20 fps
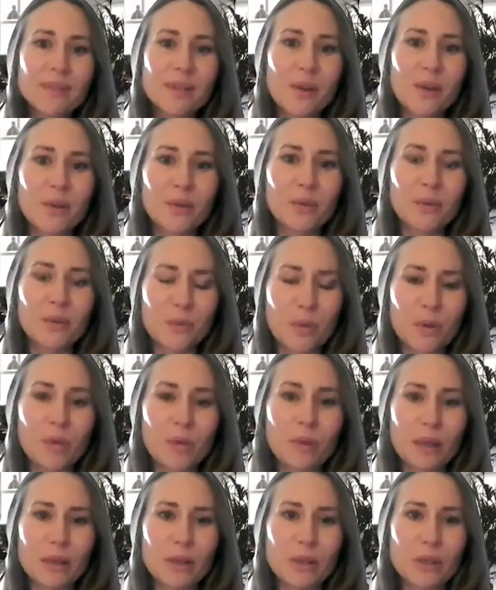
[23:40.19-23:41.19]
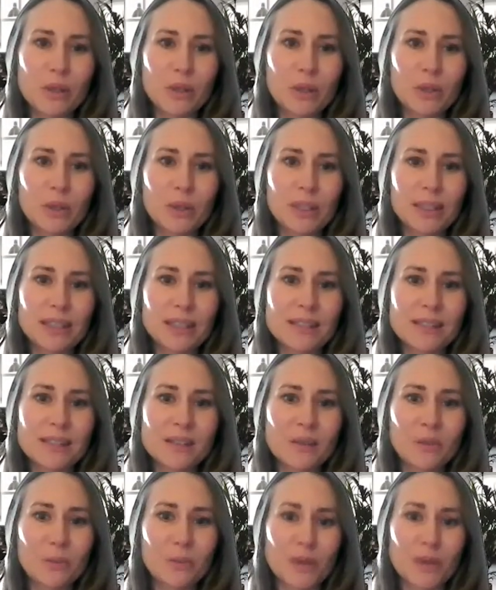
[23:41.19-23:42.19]
So we want to make sure it's
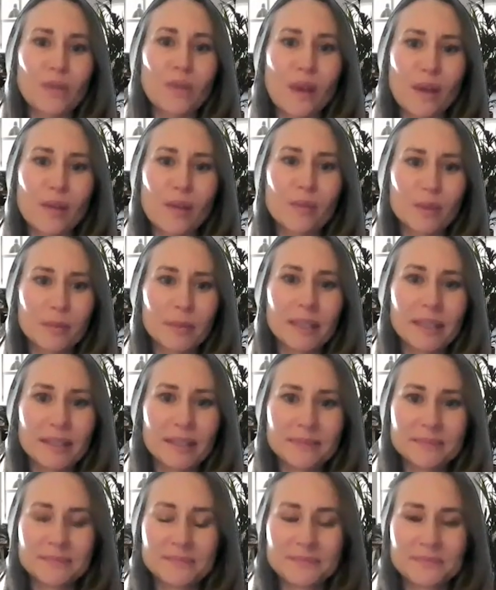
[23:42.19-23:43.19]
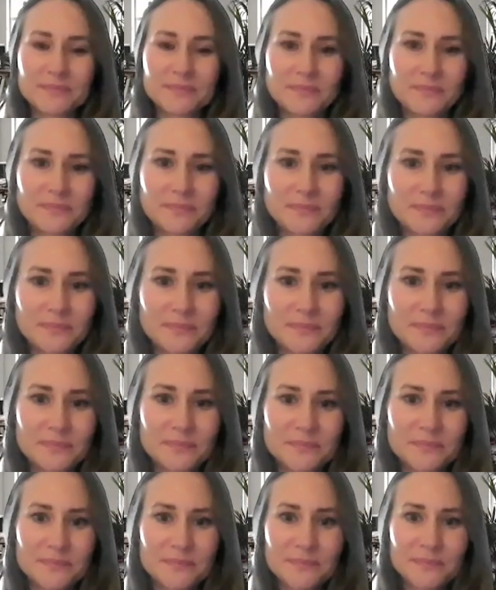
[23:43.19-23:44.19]
a really valuable minute.
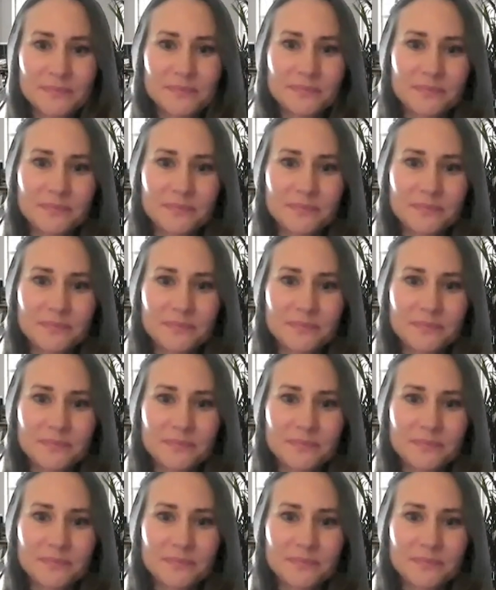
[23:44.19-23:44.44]
Simple.